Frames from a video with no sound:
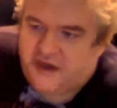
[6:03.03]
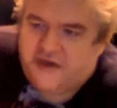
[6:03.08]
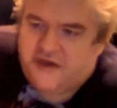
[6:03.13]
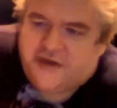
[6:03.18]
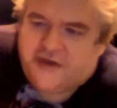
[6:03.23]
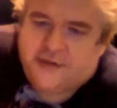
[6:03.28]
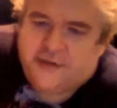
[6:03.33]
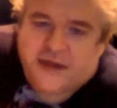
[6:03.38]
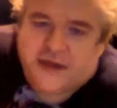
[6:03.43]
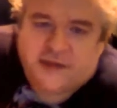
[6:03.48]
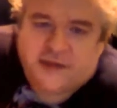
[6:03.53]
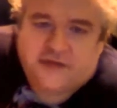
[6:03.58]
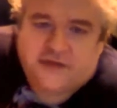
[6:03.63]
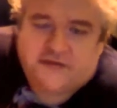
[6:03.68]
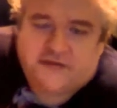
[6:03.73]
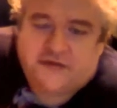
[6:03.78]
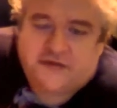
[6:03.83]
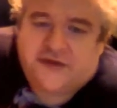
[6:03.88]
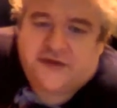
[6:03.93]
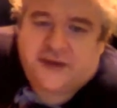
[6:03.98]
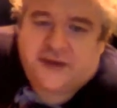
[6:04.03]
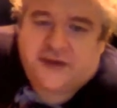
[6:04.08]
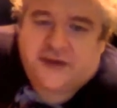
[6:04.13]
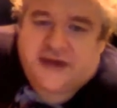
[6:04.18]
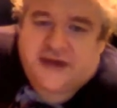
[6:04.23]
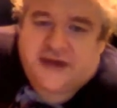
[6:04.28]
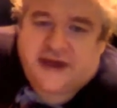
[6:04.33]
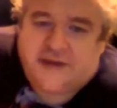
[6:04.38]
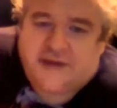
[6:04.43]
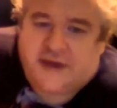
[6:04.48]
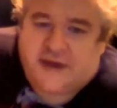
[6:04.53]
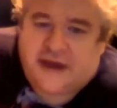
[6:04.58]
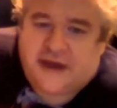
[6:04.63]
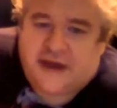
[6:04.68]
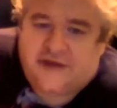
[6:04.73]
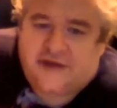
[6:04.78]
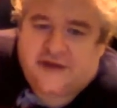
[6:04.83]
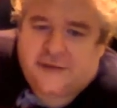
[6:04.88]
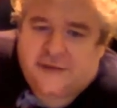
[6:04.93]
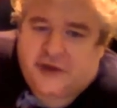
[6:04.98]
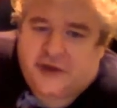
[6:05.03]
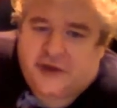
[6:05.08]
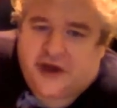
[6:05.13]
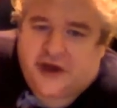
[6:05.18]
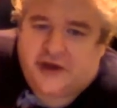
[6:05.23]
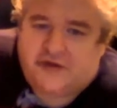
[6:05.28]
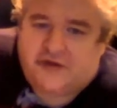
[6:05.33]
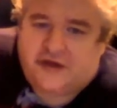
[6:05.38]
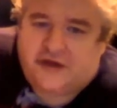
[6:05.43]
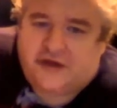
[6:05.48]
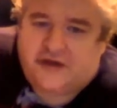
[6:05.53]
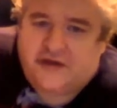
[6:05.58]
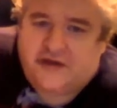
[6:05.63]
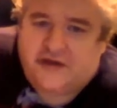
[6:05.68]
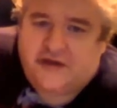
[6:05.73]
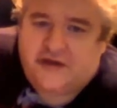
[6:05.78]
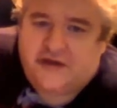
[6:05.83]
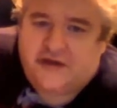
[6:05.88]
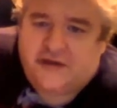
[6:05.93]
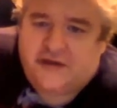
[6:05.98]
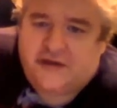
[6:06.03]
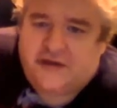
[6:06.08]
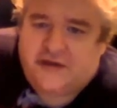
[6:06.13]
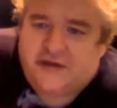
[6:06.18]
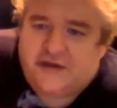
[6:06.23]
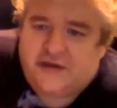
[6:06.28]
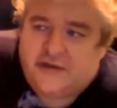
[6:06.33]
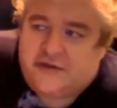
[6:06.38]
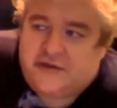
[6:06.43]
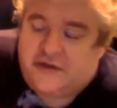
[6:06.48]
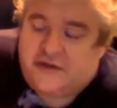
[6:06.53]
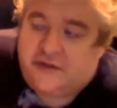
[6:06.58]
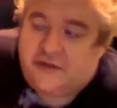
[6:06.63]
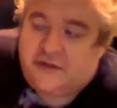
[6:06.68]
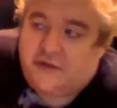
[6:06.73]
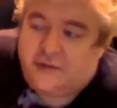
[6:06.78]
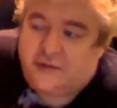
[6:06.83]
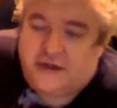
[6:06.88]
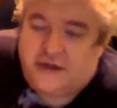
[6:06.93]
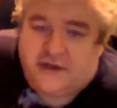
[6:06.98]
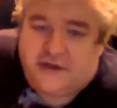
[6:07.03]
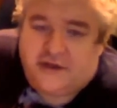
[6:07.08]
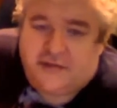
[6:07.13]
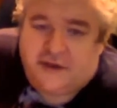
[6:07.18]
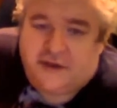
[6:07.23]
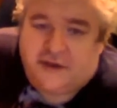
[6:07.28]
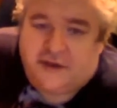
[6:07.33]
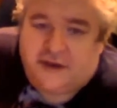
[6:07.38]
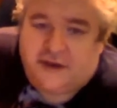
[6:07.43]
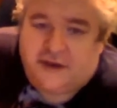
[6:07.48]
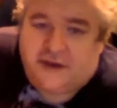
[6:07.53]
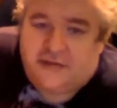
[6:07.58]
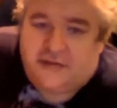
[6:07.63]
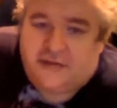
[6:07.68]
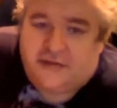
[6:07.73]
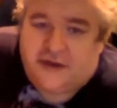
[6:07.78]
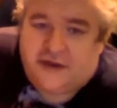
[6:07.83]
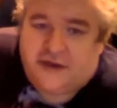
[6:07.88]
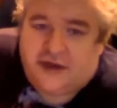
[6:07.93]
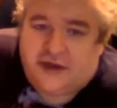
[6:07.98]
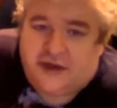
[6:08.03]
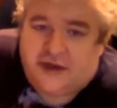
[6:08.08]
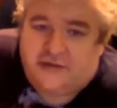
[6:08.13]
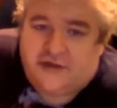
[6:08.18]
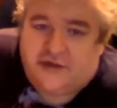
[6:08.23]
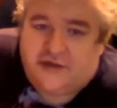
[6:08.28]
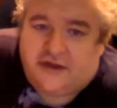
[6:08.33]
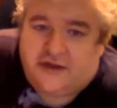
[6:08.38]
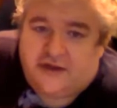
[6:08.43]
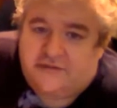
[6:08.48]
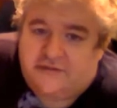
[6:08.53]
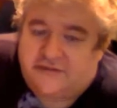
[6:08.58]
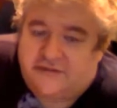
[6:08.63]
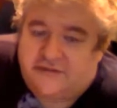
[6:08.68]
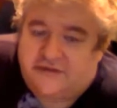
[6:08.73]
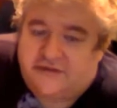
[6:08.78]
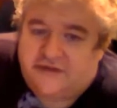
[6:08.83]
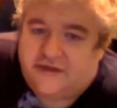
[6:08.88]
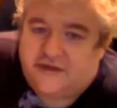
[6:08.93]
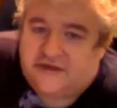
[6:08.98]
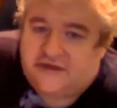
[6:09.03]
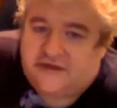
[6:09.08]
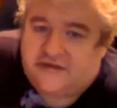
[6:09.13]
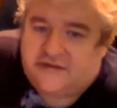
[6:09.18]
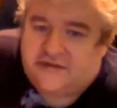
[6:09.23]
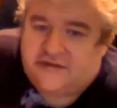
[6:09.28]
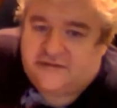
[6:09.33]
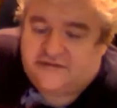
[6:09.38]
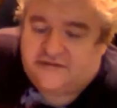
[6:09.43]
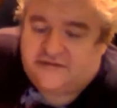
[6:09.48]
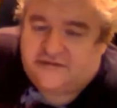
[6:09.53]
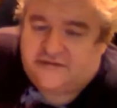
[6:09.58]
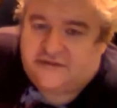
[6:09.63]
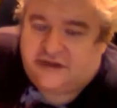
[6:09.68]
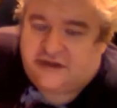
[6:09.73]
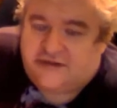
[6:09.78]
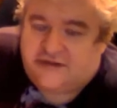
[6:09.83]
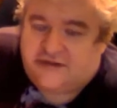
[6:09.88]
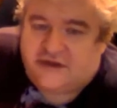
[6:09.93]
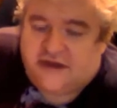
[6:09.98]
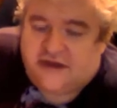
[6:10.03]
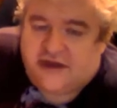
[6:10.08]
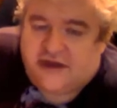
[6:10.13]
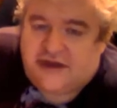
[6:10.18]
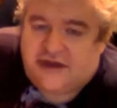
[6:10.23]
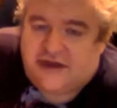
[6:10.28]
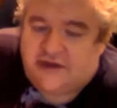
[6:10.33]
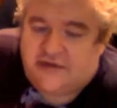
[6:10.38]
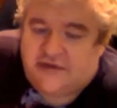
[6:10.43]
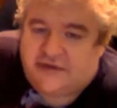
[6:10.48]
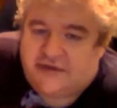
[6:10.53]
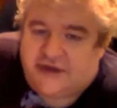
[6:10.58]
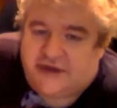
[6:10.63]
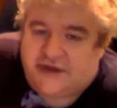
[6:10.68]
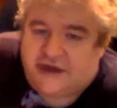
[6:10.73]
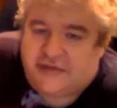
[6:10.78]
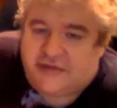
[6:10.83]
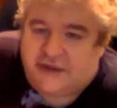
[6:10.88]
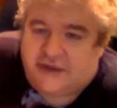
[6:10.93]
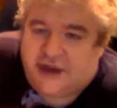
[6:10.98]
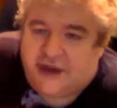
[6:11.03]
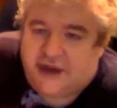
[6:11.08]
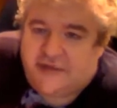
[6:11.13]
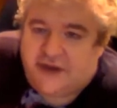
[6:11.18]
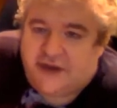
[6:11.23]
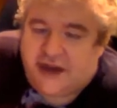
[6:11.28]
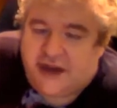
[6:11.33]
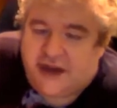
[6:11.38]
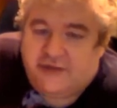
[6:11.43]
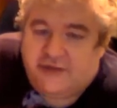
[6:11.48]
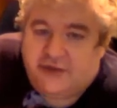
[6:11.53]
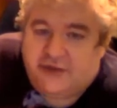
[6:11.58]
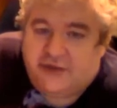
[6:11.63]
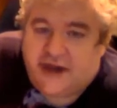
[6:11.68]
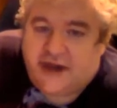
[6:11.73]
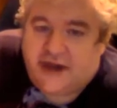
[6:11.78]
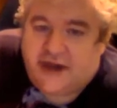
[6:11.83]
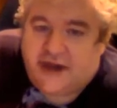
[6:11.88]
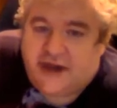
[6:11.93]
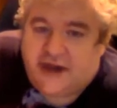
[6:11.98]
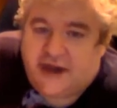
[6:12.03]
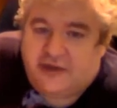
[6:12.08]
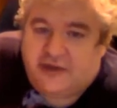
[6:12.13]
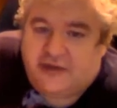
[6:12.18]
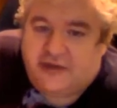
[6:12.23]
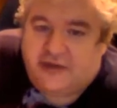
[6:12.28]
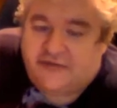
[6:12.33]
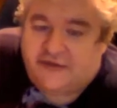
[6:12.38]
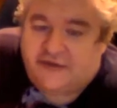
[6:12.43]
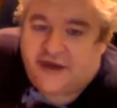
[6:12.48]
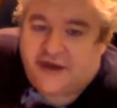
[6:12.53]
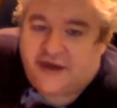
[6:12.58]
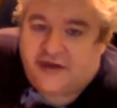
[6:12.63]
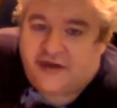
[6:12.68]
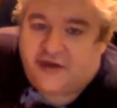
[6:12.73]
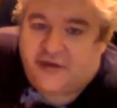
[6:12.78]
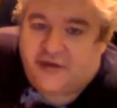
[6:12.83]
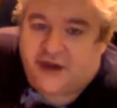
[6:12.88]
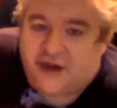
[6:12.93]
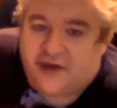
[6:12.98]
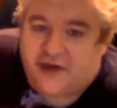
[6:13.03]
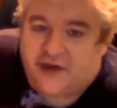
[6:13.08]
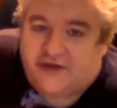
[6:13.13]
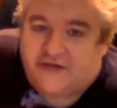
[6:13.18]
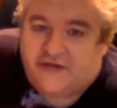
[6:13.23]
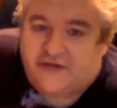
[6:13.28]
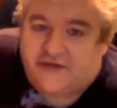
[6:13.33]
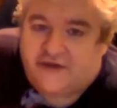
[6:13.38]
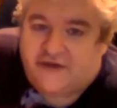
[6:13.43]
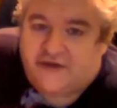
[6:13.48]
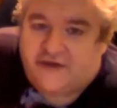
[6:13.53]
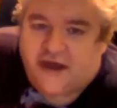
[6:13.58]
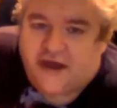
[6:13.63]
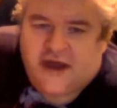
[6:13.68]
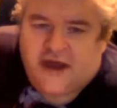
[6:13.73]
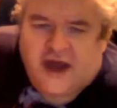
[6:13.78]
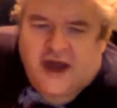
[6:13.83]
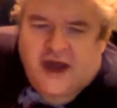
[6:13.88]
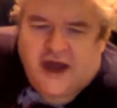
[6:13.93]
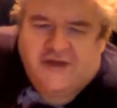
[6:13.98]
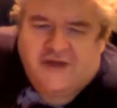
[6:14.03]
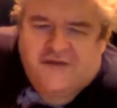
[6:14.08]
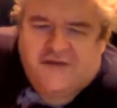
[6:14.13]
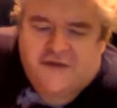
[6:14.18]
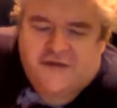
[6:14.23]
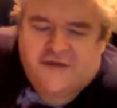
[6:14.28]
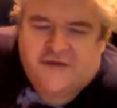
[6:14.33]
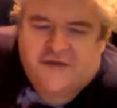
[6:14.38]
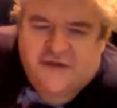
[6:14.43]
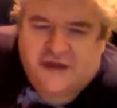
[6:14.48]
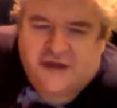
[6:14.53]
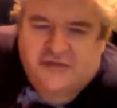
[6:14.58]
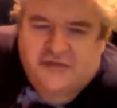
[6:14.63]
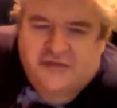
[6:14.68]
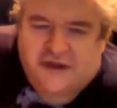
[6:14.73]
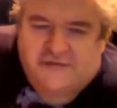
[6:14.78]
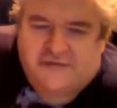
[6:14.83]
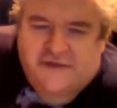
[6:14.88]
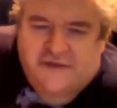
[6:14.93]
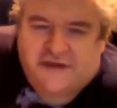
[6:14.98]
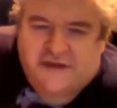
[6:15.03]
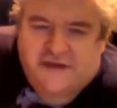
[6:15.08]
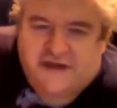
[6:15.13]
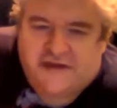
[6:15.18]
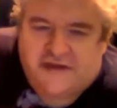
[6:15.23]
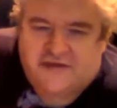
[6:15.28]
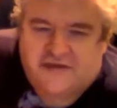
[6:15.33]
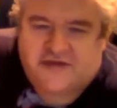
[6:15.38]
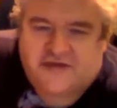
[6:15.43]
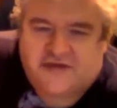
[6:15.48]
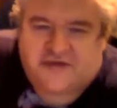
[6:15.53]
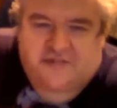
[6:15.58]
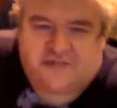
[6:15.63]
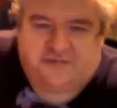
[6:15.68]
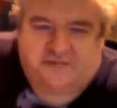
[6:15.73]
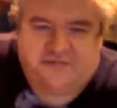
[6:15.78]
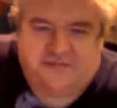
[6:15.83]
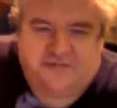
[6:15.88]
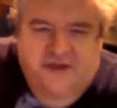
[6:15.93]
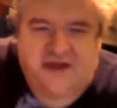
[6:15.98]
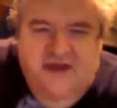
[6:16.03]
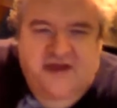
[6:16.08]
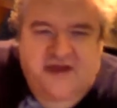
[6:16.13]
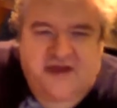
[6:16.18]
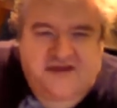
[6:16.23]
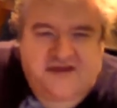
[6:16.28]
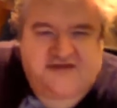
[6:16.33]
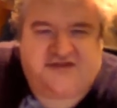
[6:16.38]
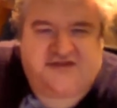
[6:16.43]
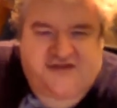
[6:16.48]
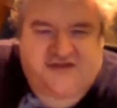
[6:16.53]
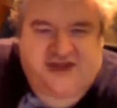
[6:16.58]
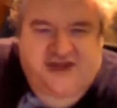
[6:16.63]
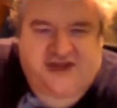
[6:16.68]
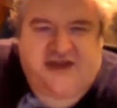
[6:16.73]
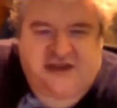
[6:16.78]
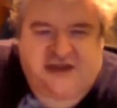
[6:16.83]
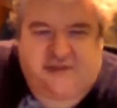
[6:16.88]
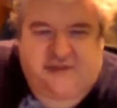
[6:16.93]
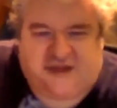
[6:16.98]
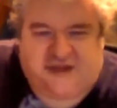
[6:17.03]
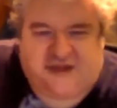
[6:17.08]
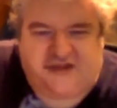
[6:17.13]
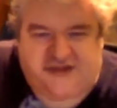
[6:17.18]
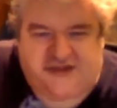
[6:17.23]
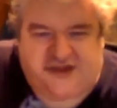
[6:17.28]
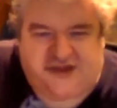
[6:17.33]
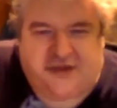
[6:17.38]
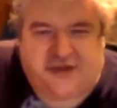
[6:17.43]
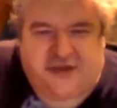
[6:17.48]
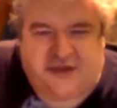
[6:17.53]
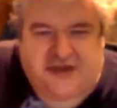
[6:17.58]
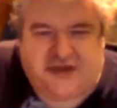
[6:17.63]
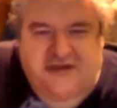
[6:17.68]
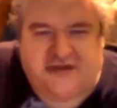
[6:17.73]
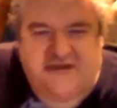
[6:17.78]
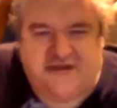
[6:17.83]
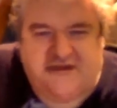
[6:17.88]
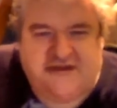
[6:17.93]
Sometimes the first time you take a bite of something, you're hungry and say, "Well, that's pretty good. I was really hungry." And that, ugh. I started eating it. It was terrible. I mean, I'm okay now, but for like two hours, I felt I didn't feel sick, but I felt like just sitting in my stomach.